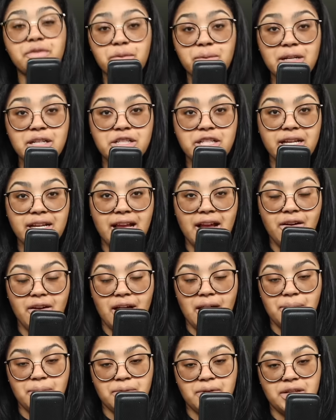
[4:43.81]
So if you want to check
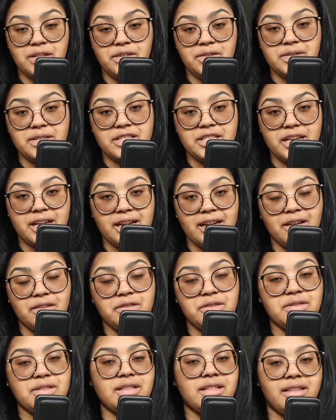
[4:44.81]
out Opera, you can check it
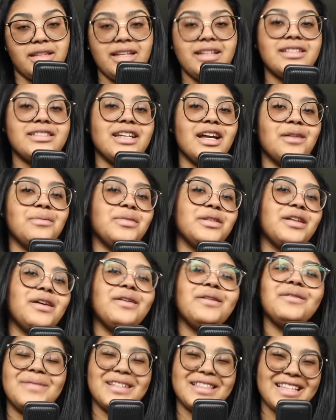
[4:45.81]
out using the link down
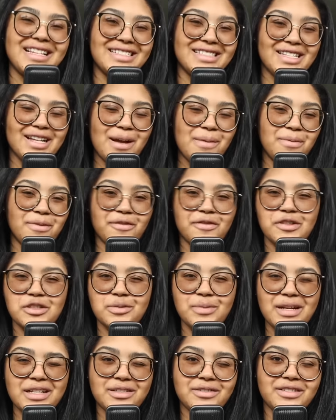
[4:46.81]
below. Big thanks to Opera
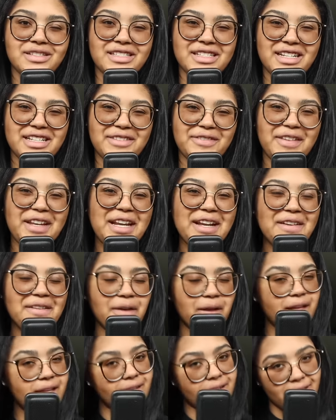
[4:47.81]
for sponsoring today's
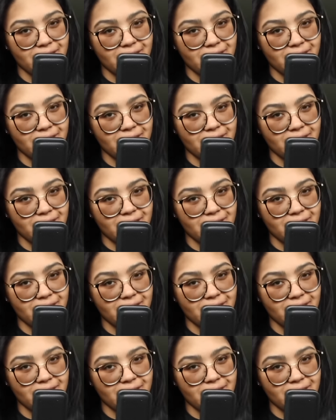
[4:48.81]
video.